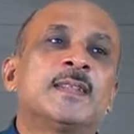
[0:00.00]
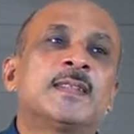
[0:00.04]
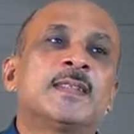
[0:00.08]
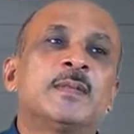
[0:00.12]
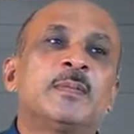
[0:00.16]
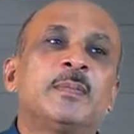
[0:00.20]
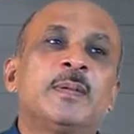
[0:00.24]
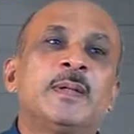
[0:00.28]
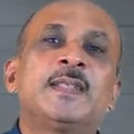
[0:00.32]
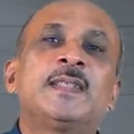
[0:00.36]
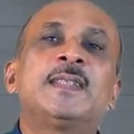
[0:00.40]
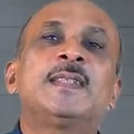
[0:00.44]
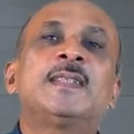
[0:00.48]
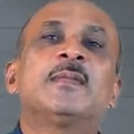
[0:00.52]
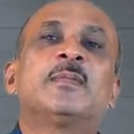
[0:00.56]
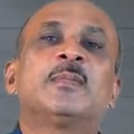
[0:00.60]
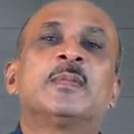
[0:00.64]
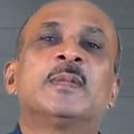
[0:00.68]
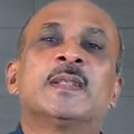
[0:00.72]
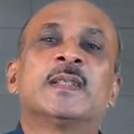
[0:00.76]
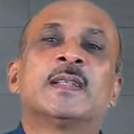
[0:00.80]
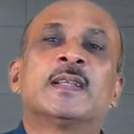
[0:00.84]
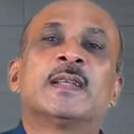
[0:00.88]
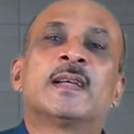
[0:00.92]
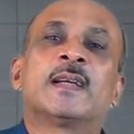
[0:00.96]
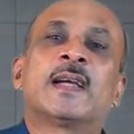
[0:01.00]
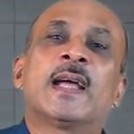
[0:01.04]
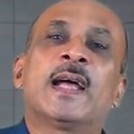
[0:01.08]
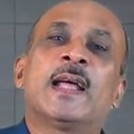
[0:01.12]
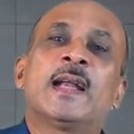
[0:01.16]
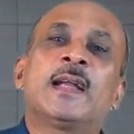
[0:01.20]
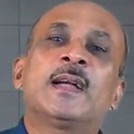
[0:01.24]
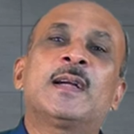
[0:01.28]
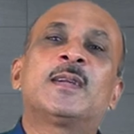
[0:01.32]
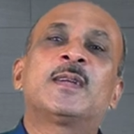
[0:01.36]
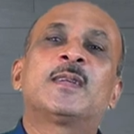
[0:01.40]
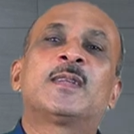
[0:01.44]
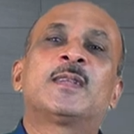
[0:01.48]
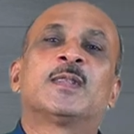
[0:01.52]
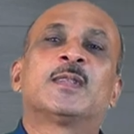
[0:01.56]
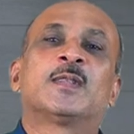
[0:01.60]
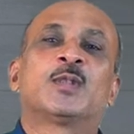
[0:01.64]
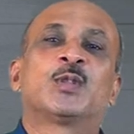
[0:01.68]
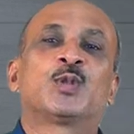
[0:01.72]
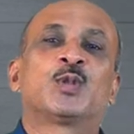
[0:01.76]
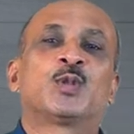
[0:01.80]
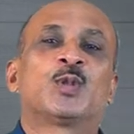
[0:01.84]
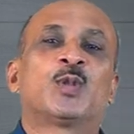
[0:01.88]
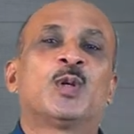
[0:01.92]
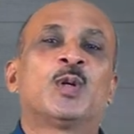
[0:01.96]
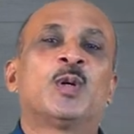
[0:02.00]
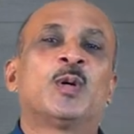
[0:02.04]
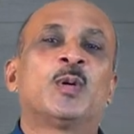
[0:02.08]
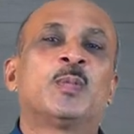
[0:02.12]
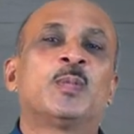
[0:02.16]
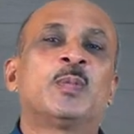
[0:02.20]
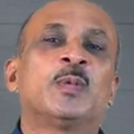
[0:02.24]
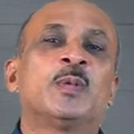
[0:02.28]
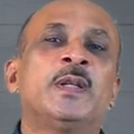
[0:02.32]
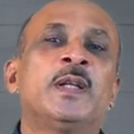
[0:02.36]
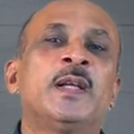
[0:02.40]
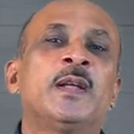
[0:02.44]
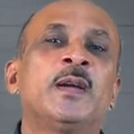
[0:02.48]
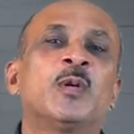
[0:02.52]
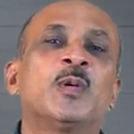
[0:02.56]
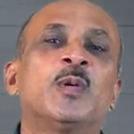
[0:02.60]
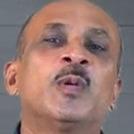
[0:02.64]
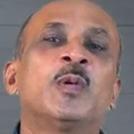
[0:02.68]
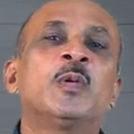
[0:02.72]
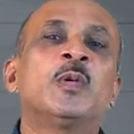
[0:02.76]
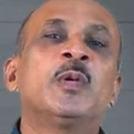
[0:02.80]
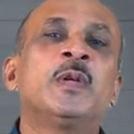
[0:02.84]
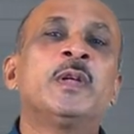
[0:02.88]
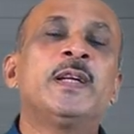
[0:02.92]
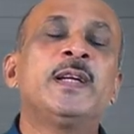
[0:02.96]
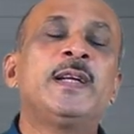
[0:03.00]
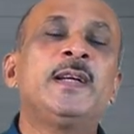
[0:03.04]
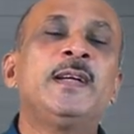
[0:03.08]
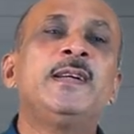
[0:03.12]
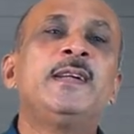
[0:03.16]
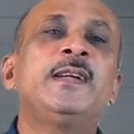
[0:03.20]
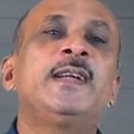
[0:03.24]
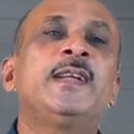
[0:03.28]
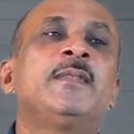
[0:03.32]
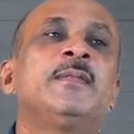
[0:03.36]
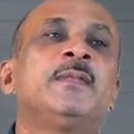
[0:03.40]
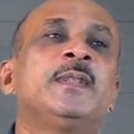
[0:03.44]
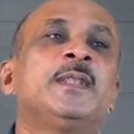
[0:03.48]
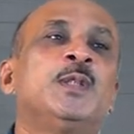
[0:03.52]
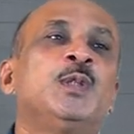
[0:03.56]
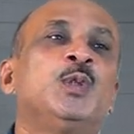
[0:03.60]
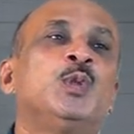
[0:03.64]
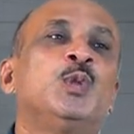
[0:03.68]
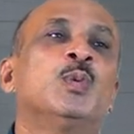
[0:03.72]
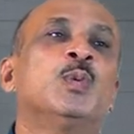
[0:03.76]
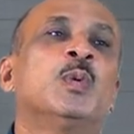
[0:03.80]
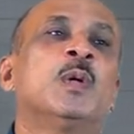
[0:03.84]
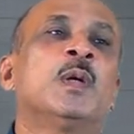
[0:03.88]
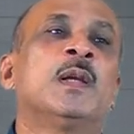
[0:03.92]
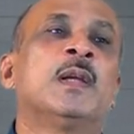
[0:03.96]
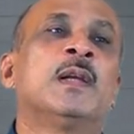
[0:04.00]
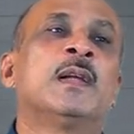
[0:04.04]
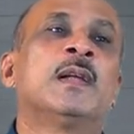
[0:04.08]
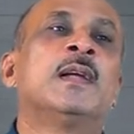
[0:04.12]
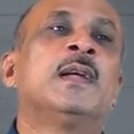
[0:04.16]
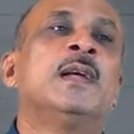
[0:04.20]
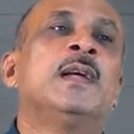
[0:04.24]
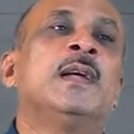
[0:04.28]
specific characters of their own individual